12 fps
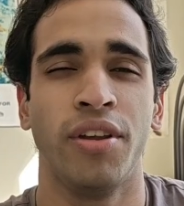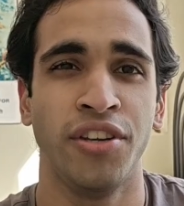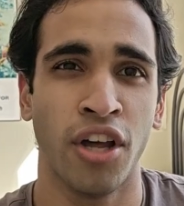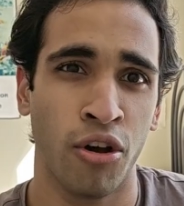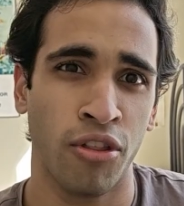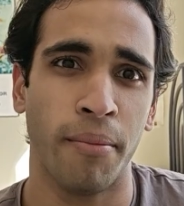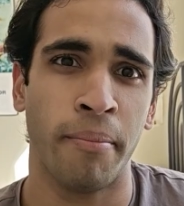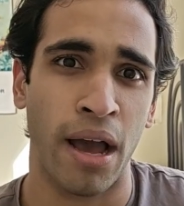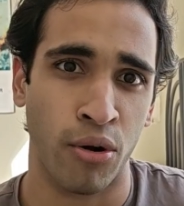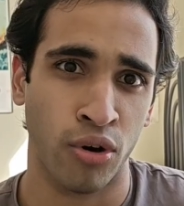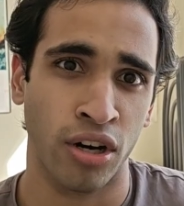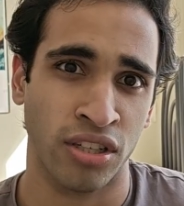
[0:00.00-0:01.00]
We know that
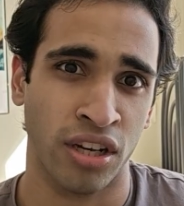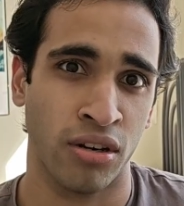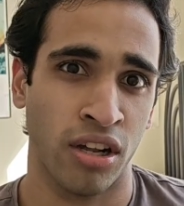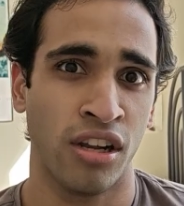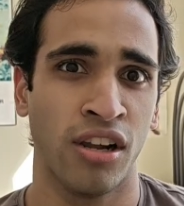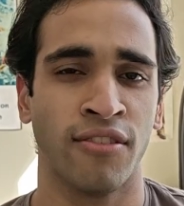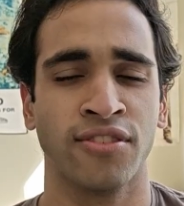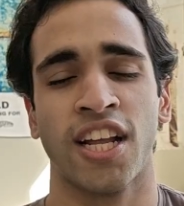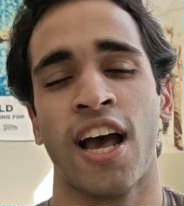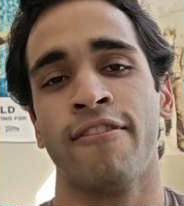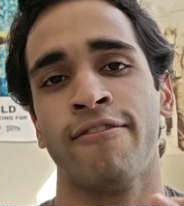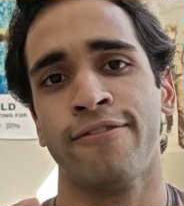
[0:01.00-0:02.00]
Pep Guardiola loves
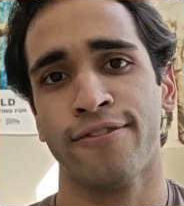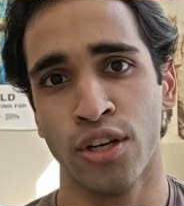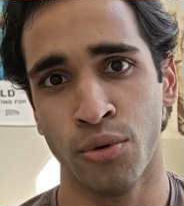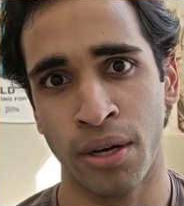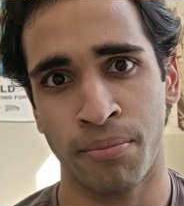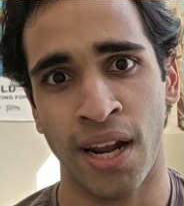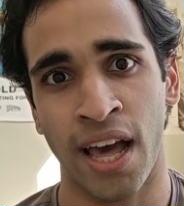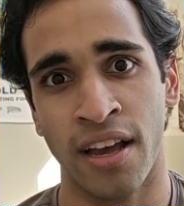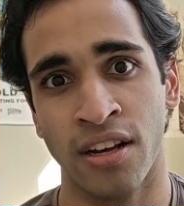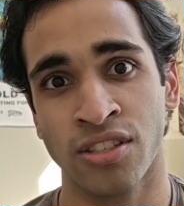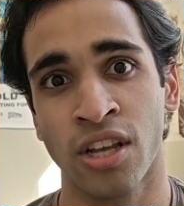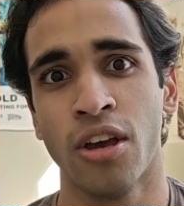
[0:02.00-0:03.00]
to have fluid
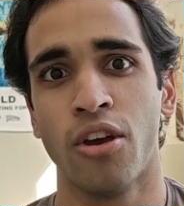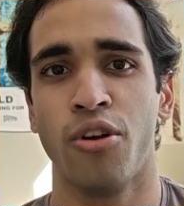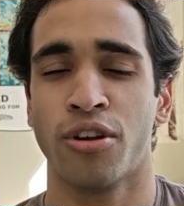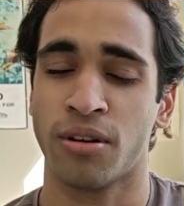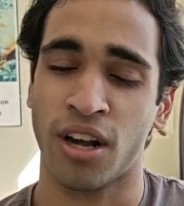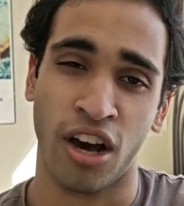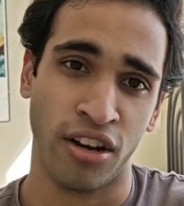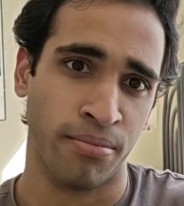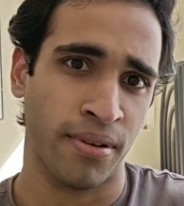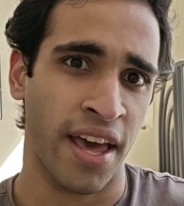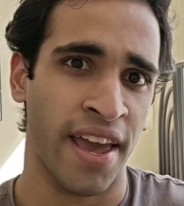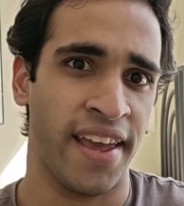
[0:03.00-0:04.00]
players who can kind of
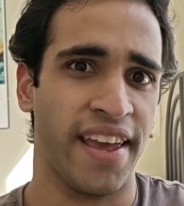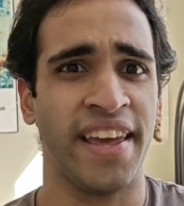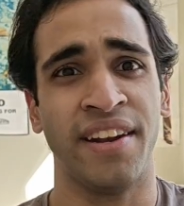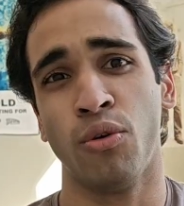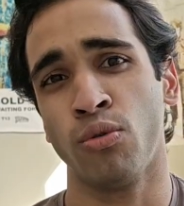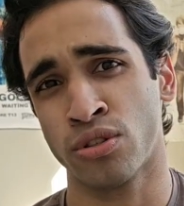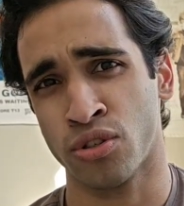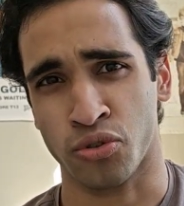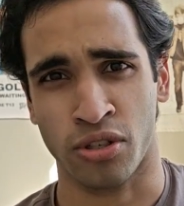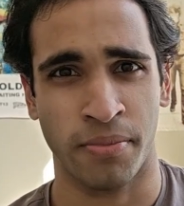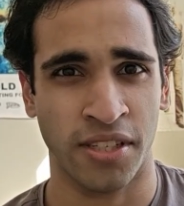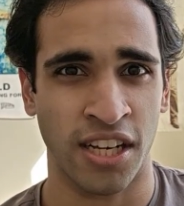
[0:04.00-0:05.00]
play in all
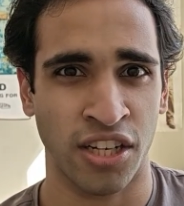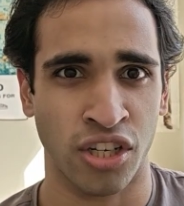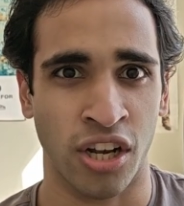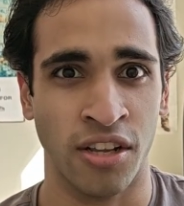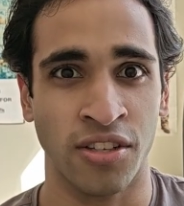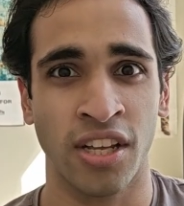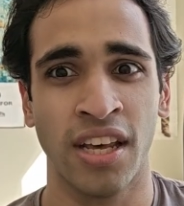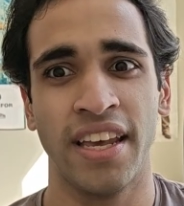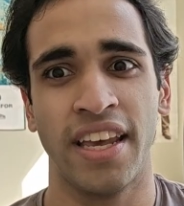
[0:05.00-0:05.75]
sorts of positions.